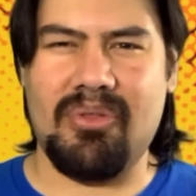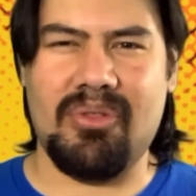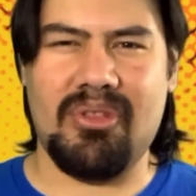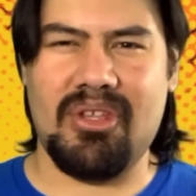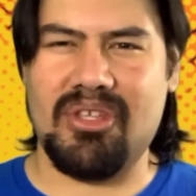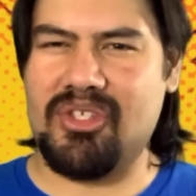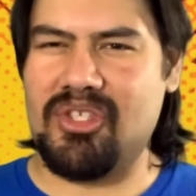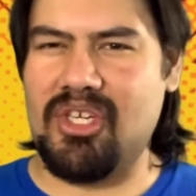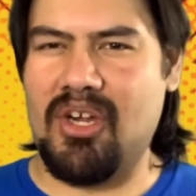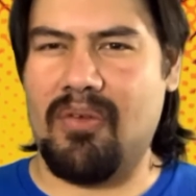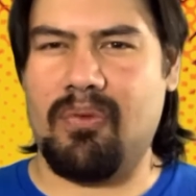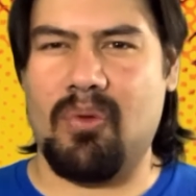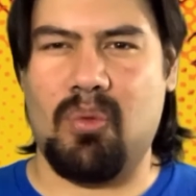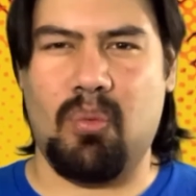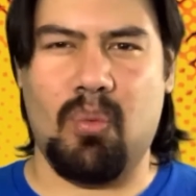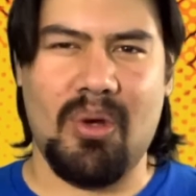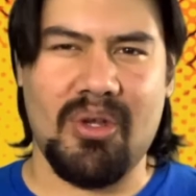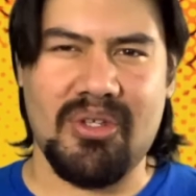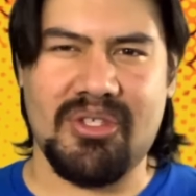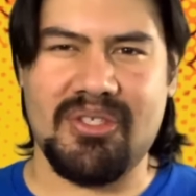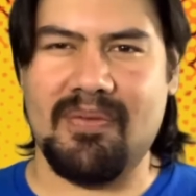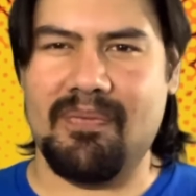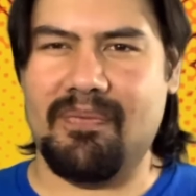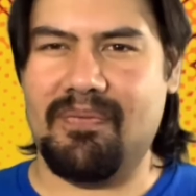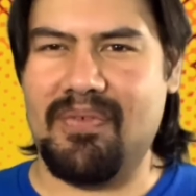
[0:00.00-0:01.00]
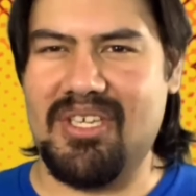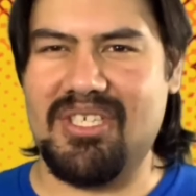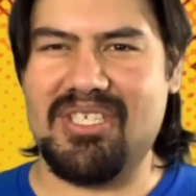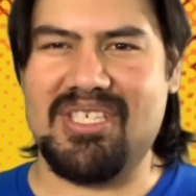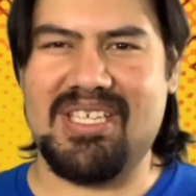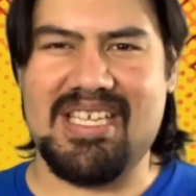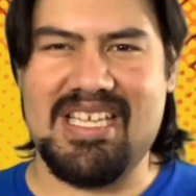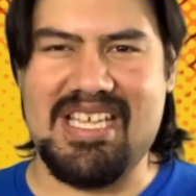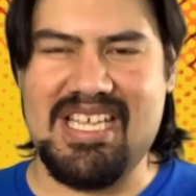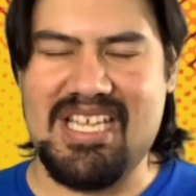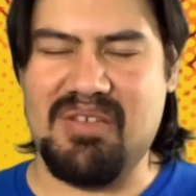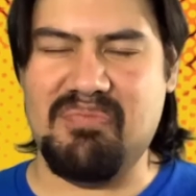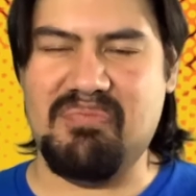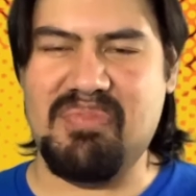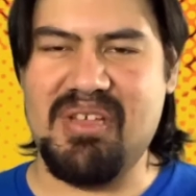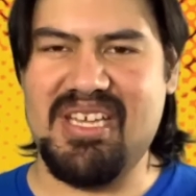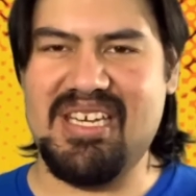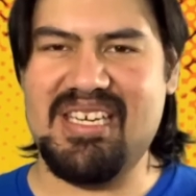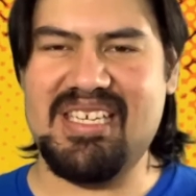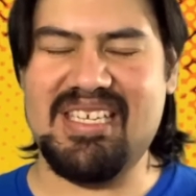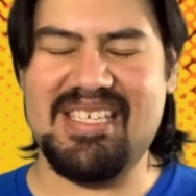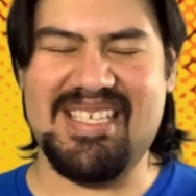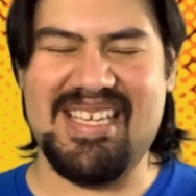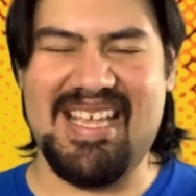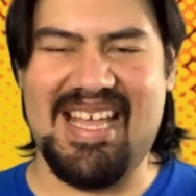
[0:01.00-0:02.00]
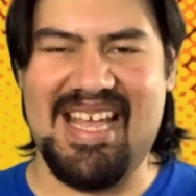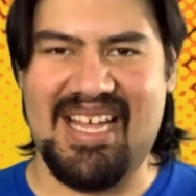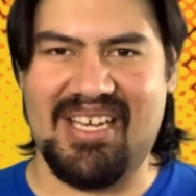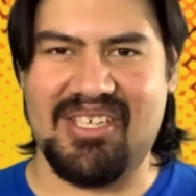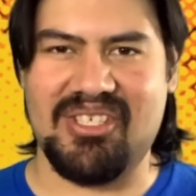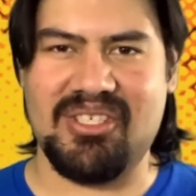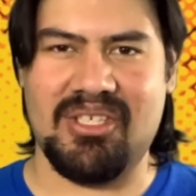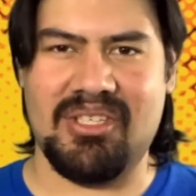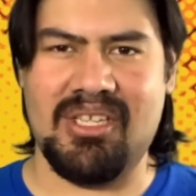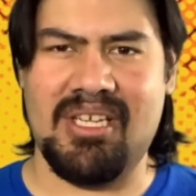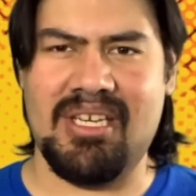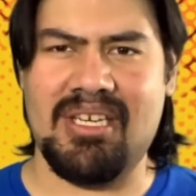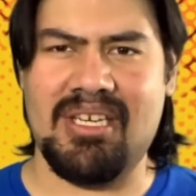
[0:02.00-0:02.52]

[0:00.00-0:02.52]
The stuff with Wilson Fisk, Kingpin, is excellent.